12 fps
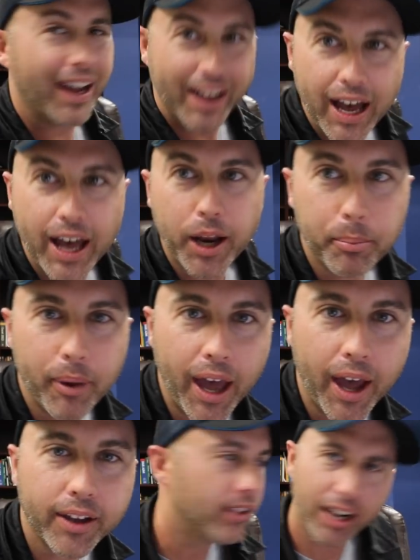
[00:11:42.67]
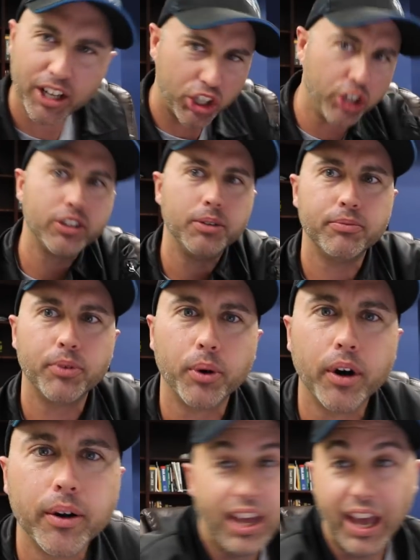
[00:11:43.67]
I got it back, and I cooked him for it.